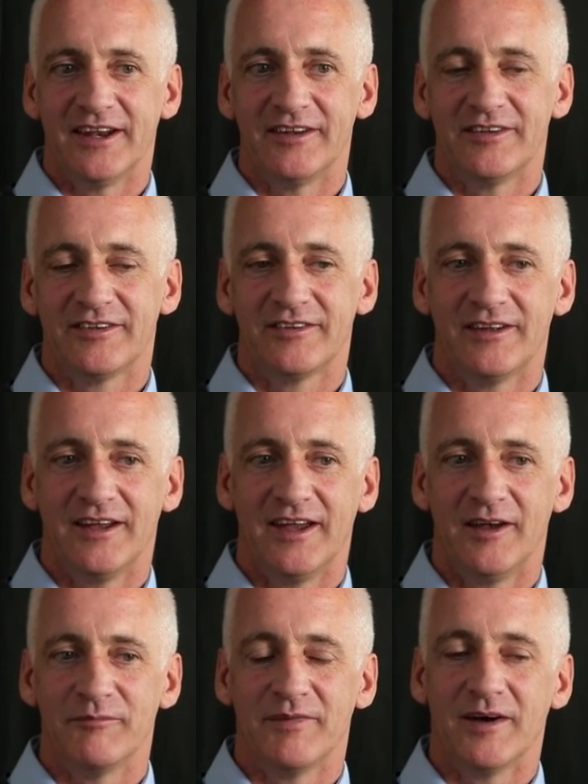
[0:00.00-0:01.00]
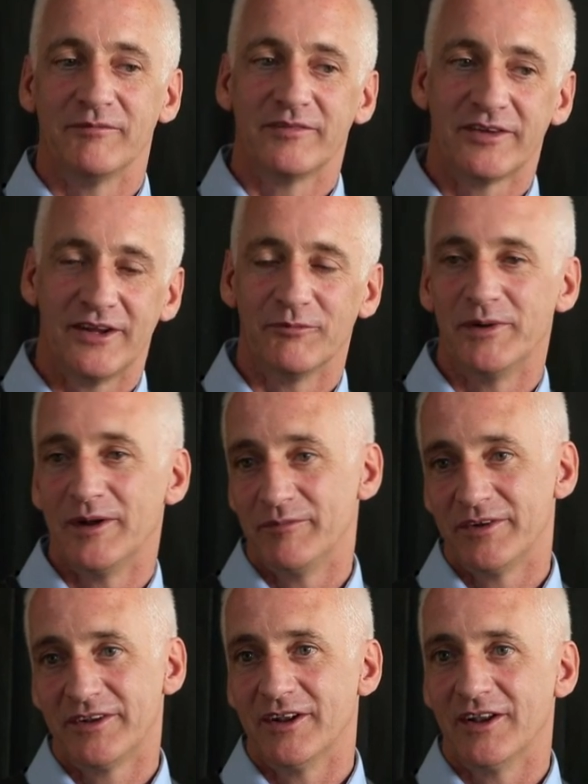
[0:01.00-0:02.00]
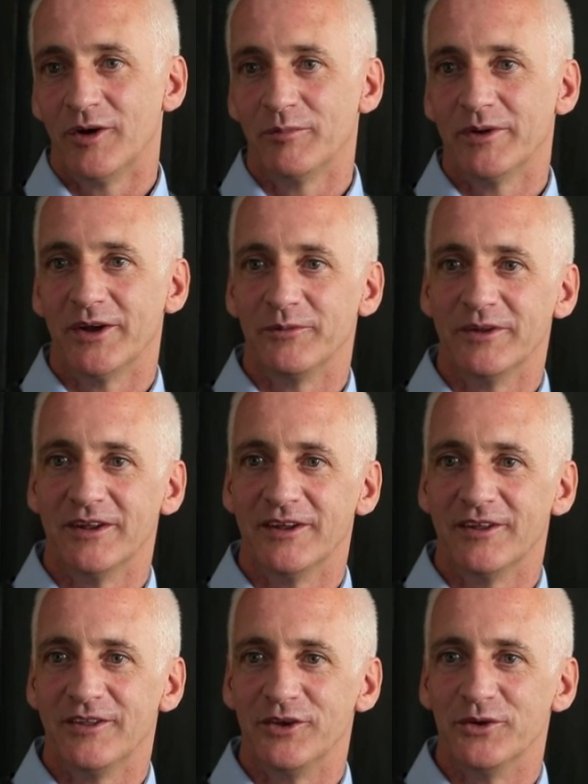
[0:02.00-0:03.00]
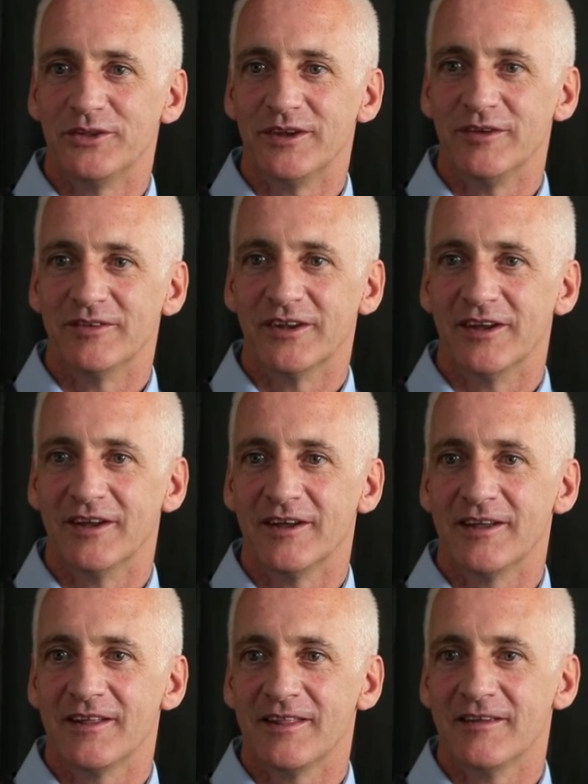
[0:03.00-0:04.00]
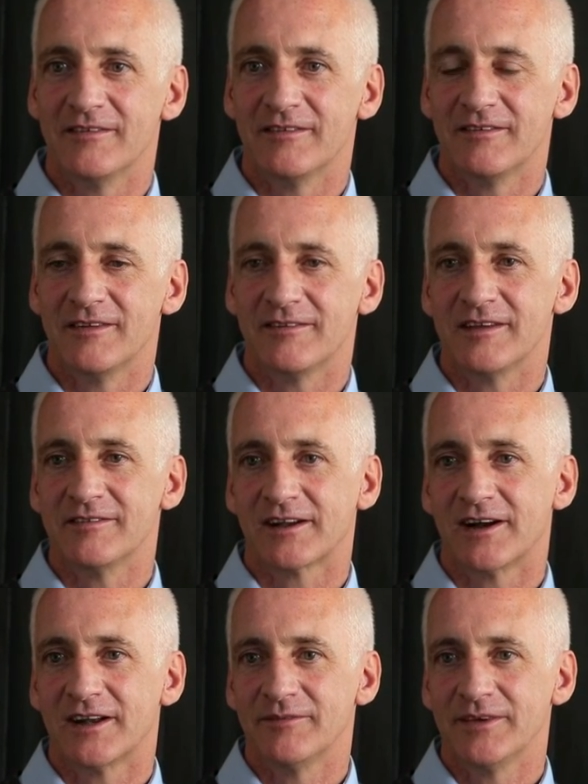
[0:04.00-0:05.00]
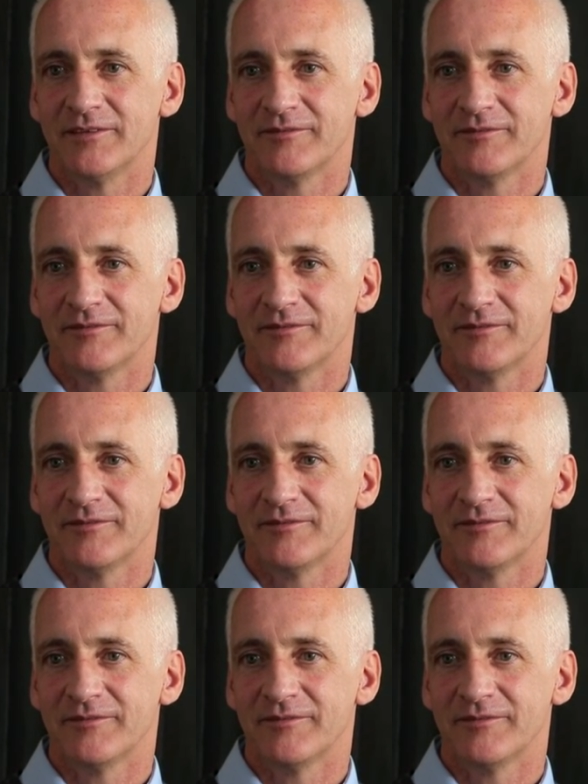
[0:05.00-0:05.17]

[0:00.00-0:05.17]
I'm still helping out with the youth teams at the Fife Academy.